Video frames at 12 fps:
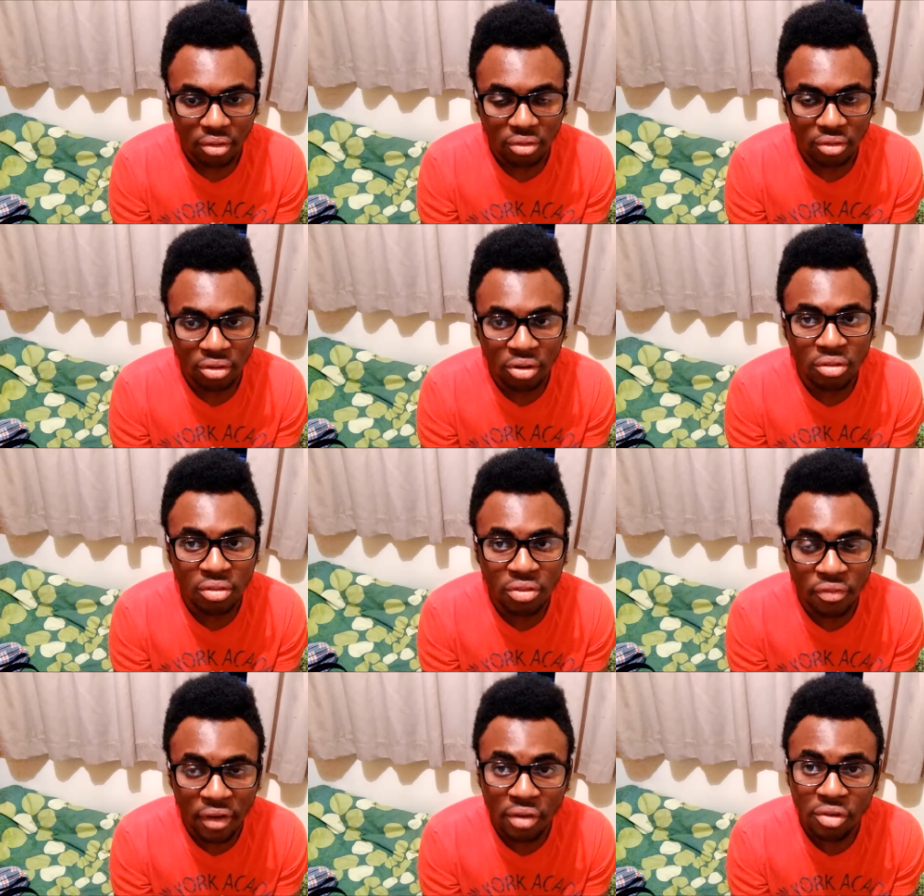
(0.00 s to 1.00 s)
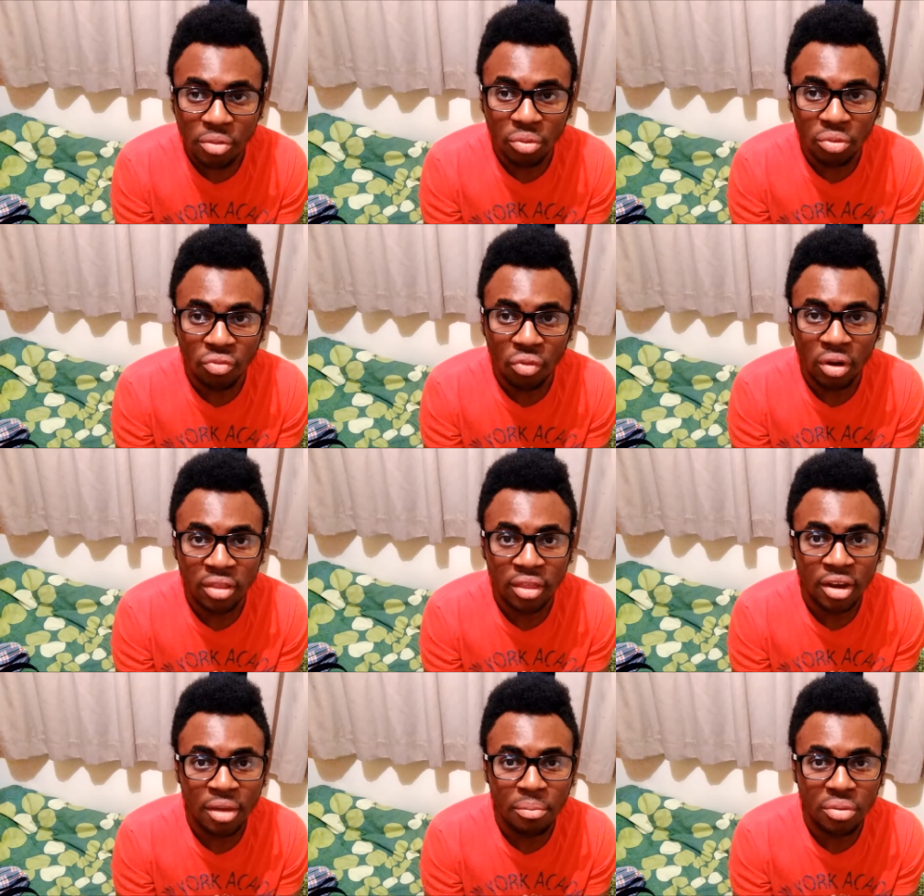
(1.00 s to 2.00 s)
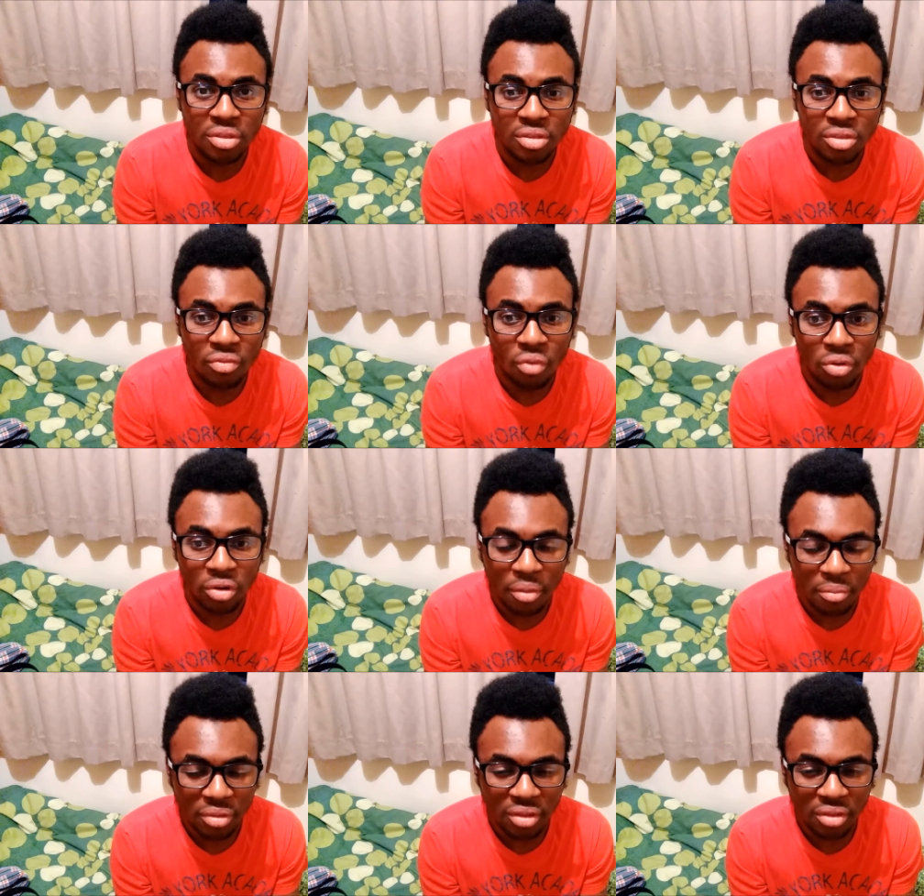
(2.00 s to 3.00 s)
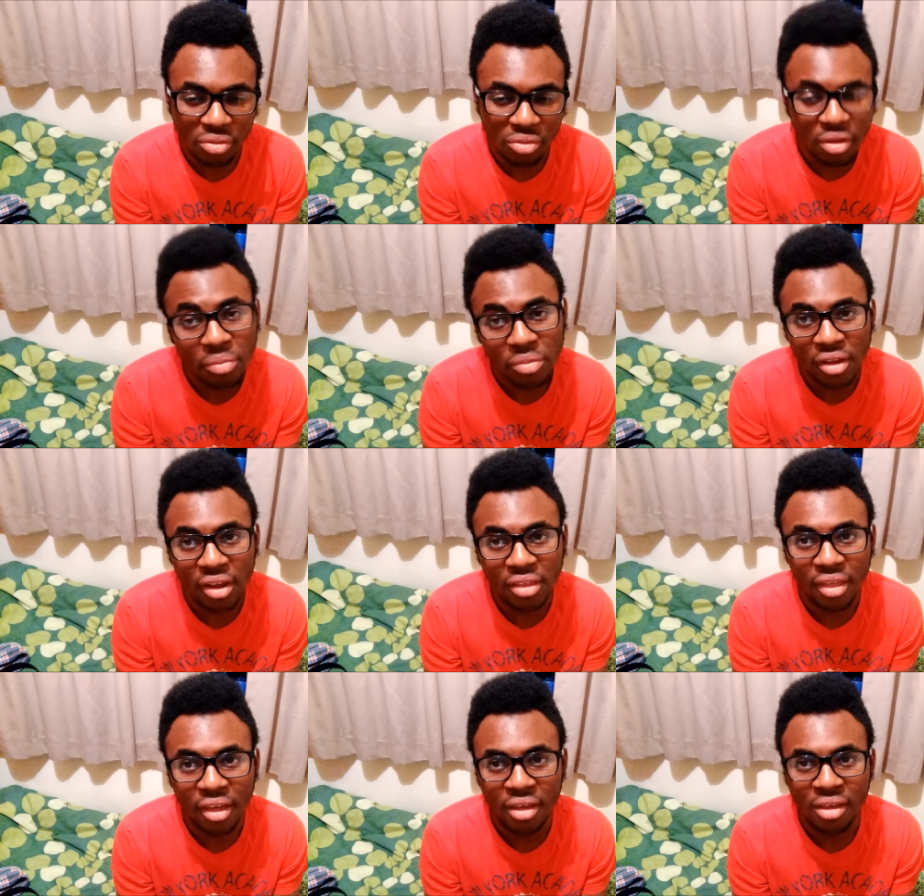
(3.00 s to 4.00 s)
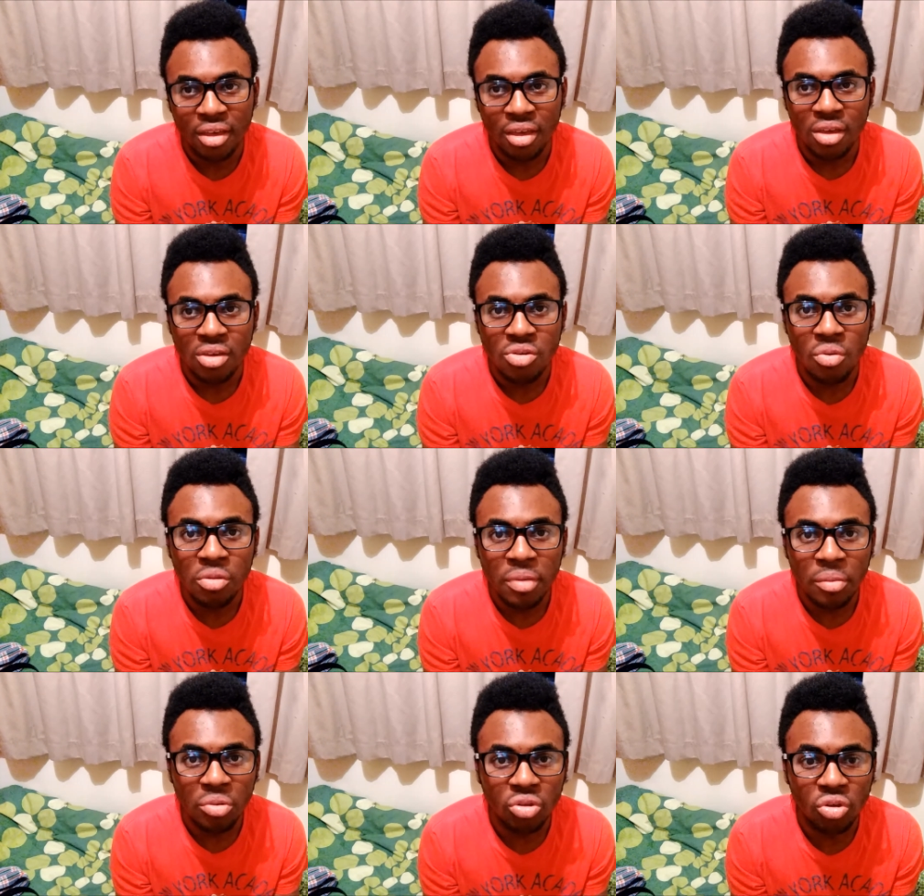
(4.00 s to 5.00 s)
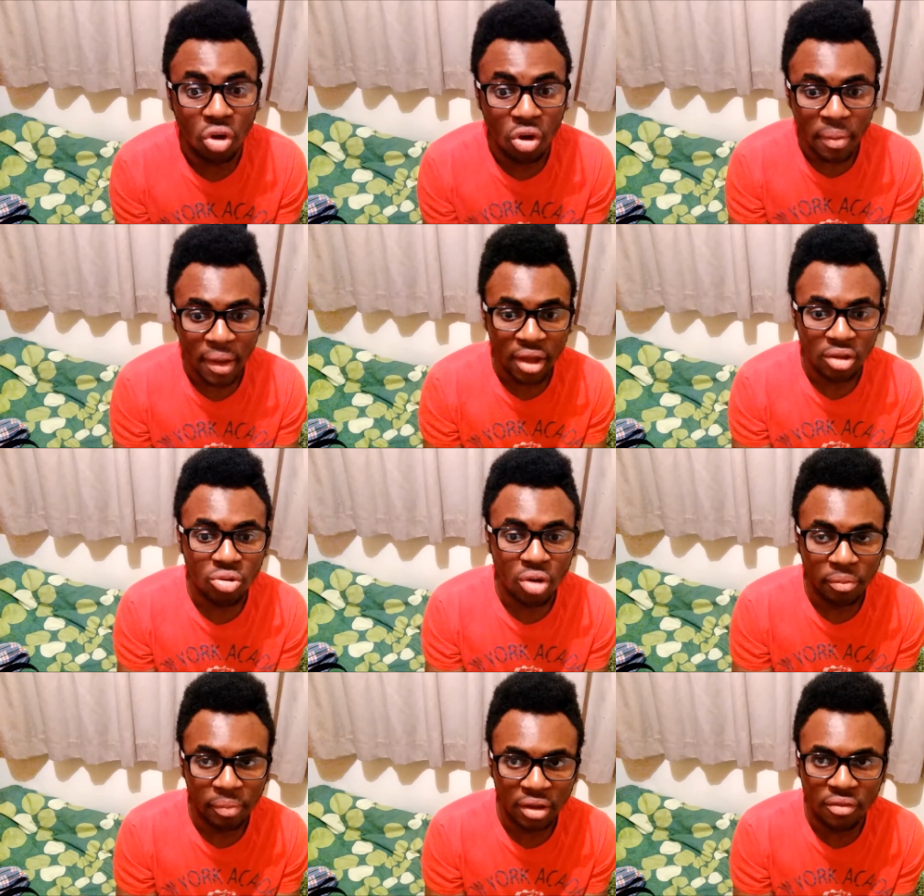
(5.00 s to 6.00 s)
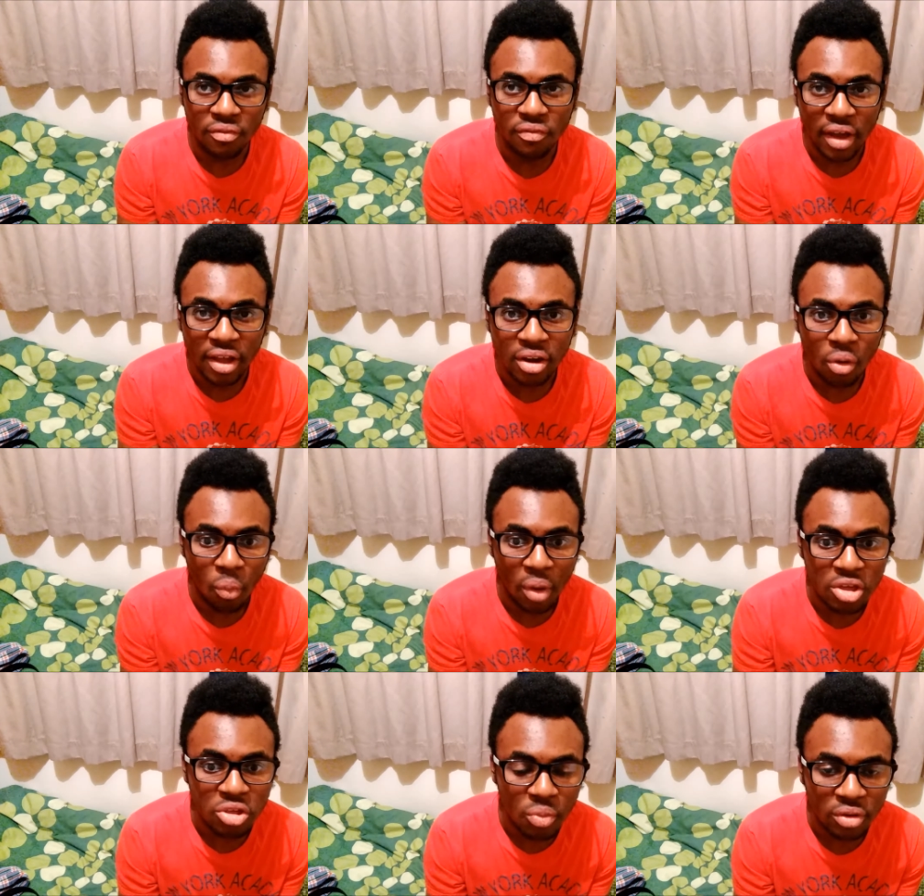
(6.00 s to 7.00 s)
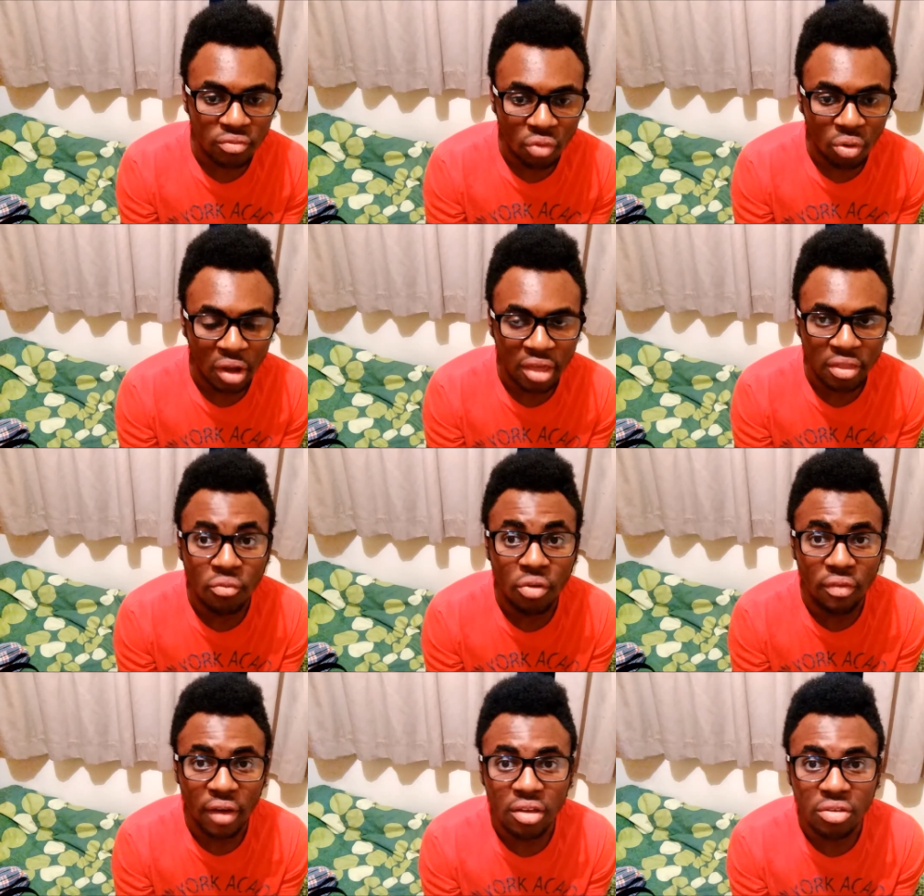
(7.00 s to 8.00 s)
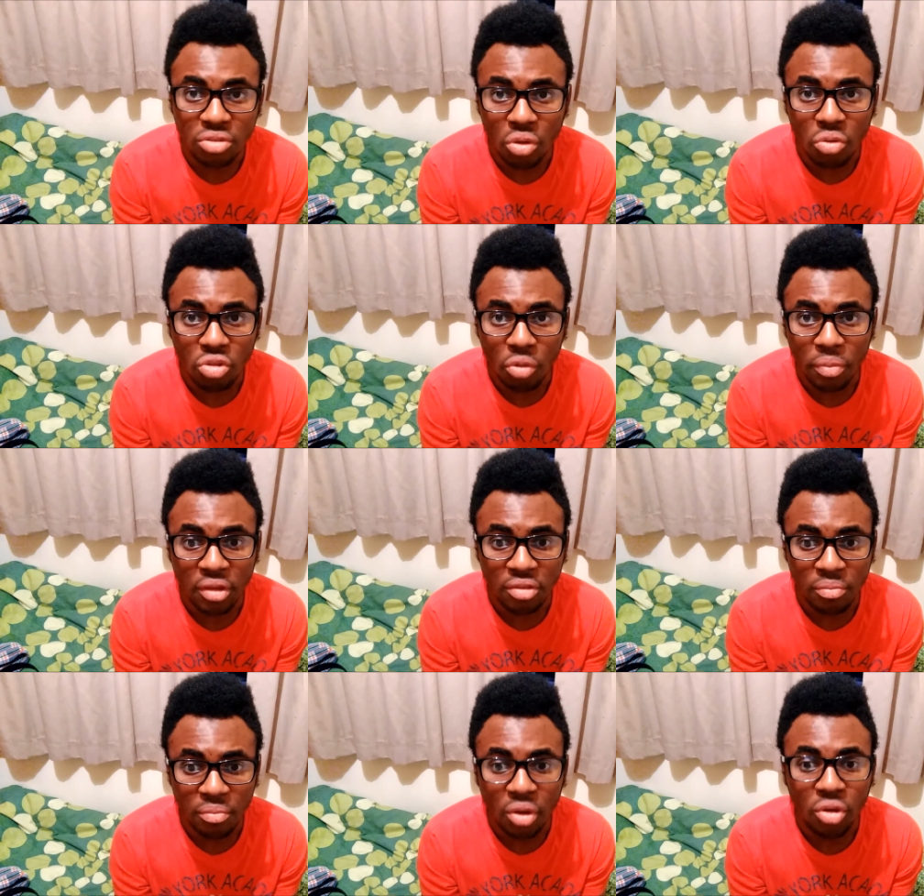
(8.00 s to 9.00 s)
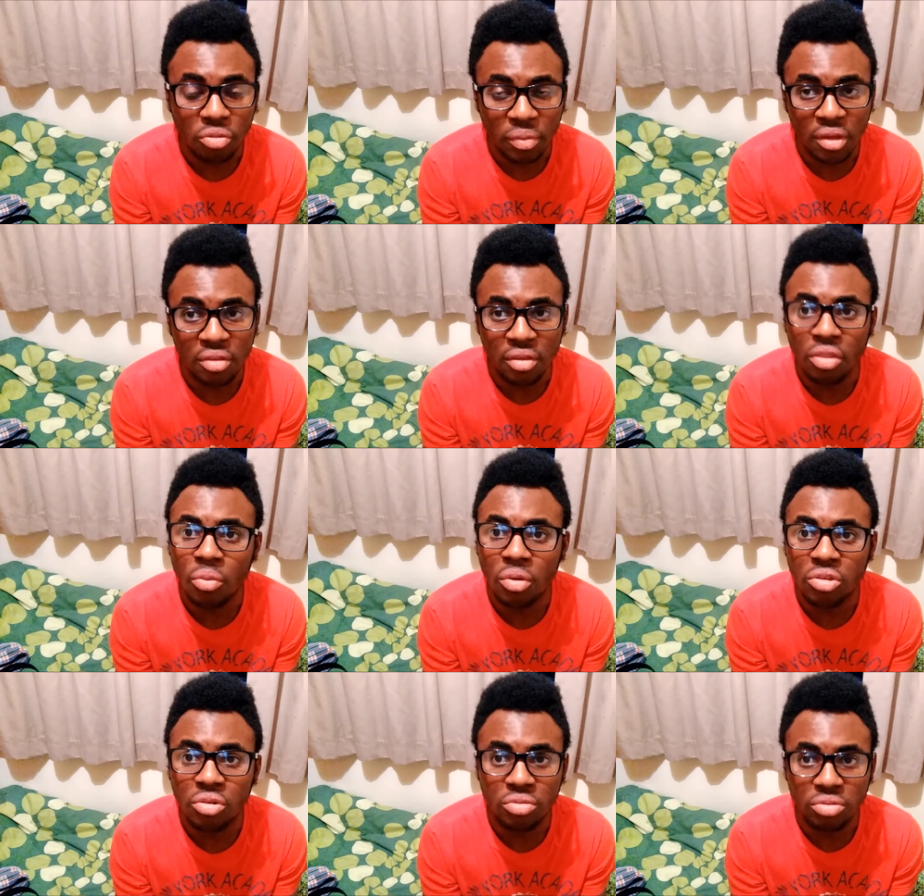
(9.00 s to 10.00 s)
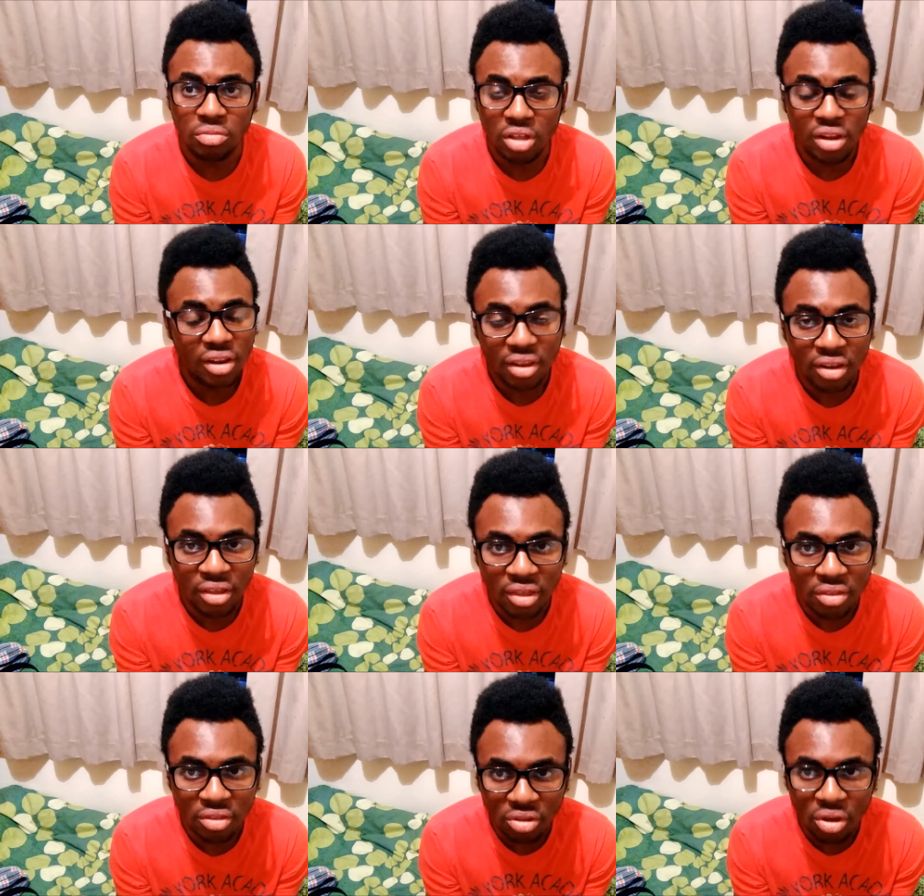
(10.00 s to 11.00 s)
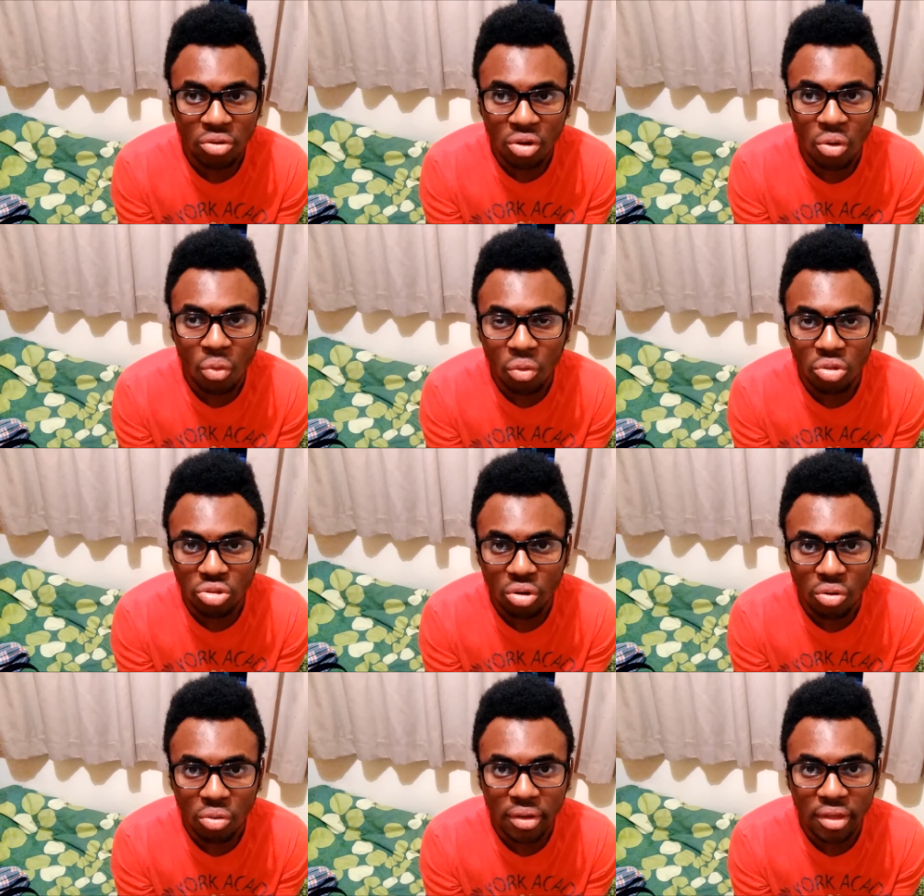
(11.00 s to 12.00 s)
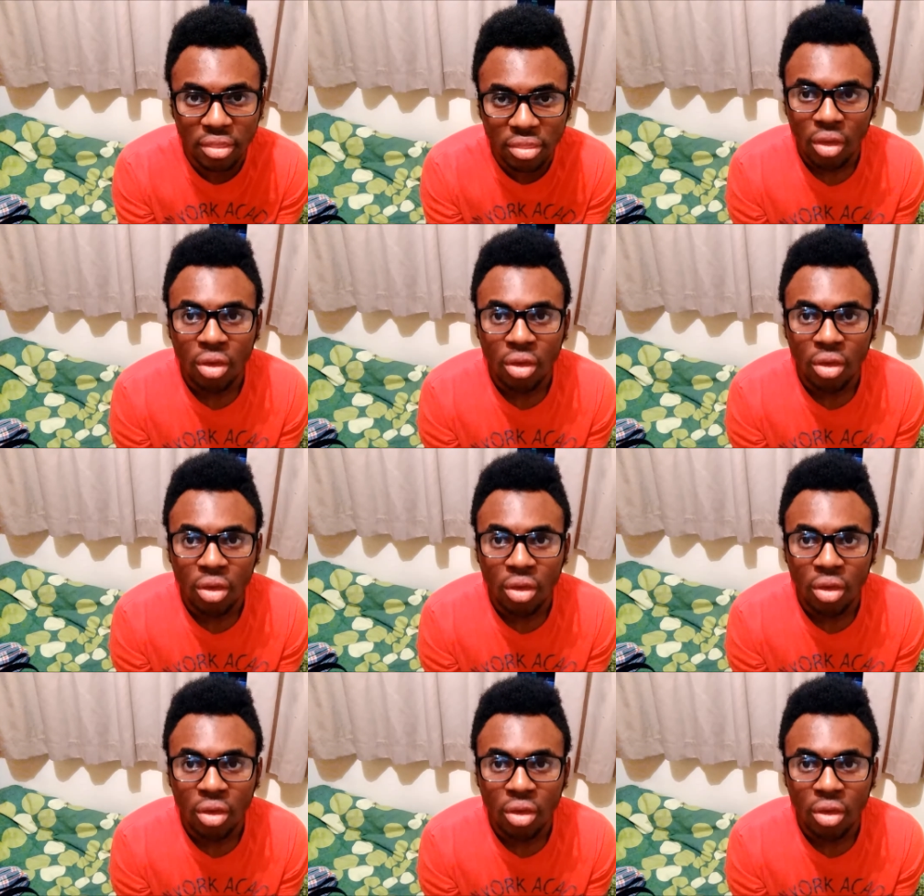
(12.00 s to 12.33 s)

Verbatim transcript: looked at the variables wrong and then inputted the wrong numbers or something like that. You want to be able to go back, track back, and find out where you went wrong, and then revise those topics the most because they're the ones you clearly either don't know or struggle with.